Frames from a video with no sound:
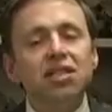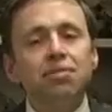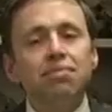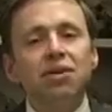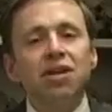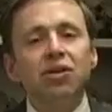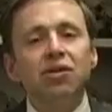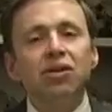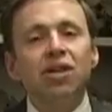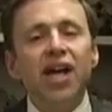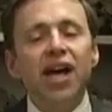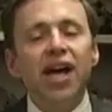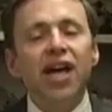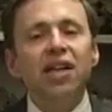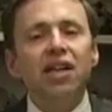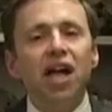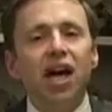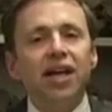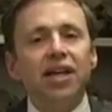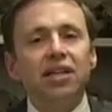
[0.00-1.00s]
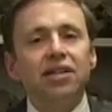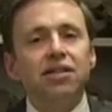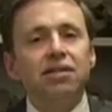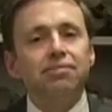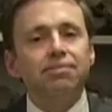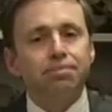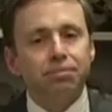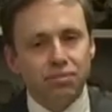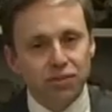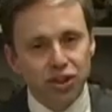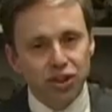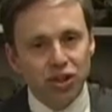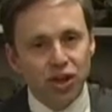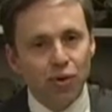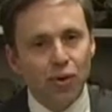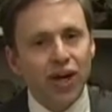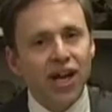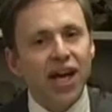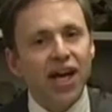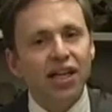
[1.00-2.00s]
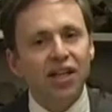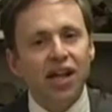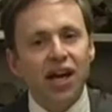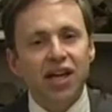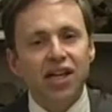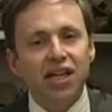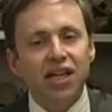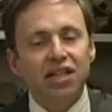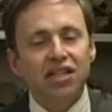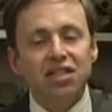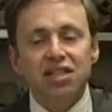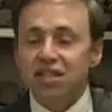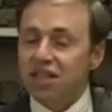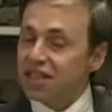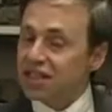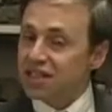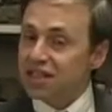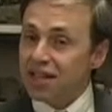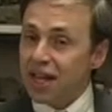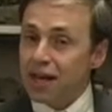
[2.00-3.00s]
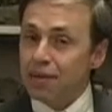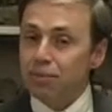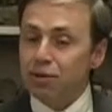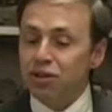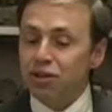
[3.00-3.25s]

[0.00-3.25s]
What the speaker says: the mineral halite. You know what halite is? It's table